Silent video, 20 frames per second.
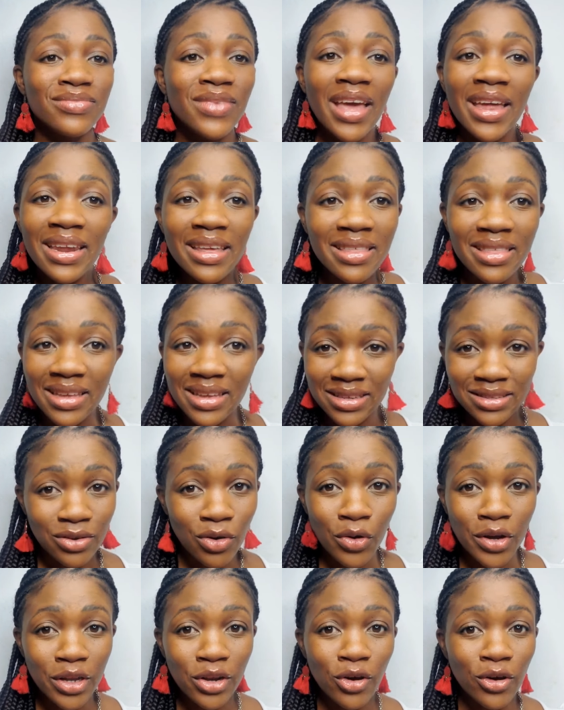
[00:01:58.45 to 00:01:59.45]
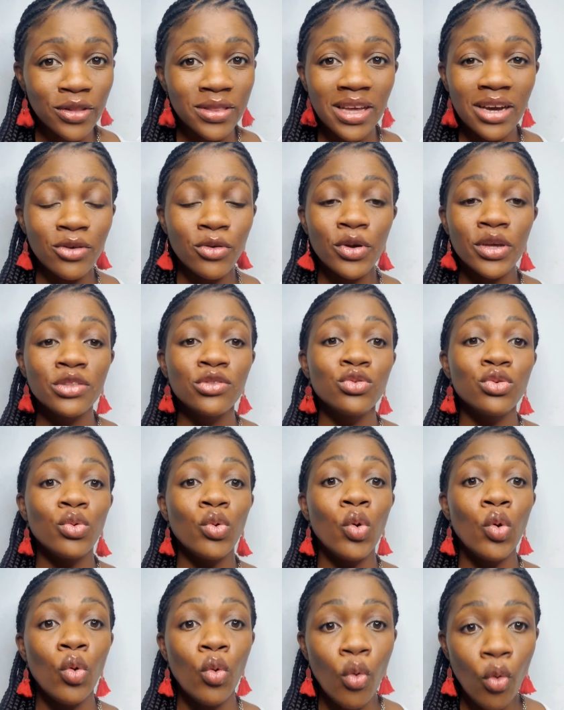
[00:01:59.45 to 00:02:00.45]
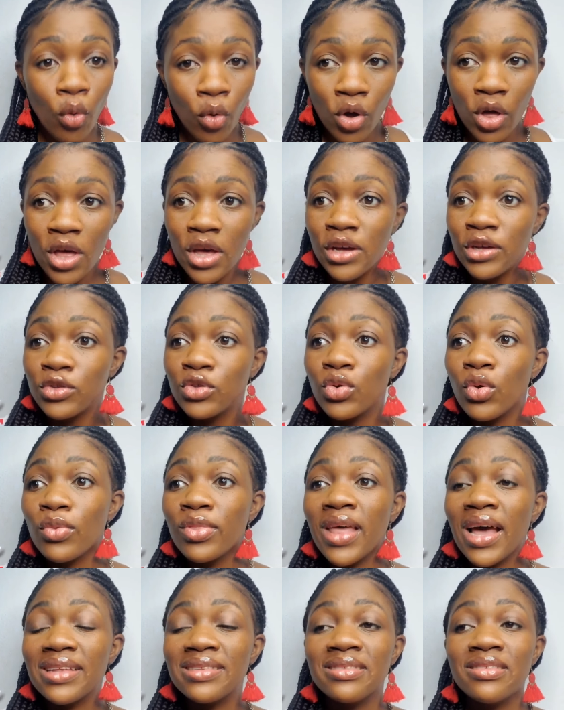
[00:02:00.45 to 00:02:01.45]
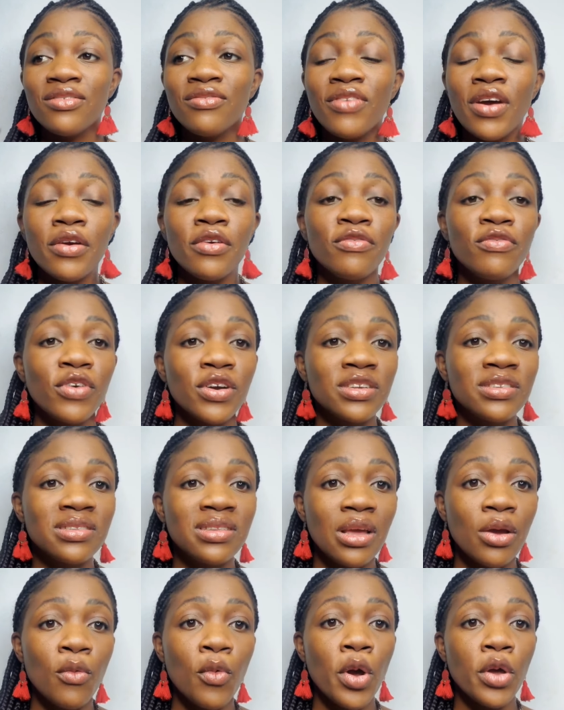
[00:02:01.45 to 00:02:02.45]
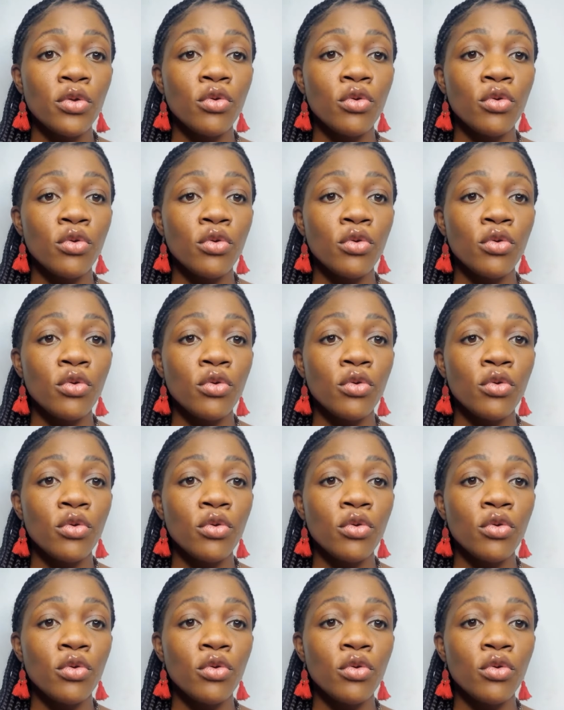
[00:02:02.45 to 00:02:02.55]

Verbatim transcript: anything is going on they're going to go so that's the very first thing when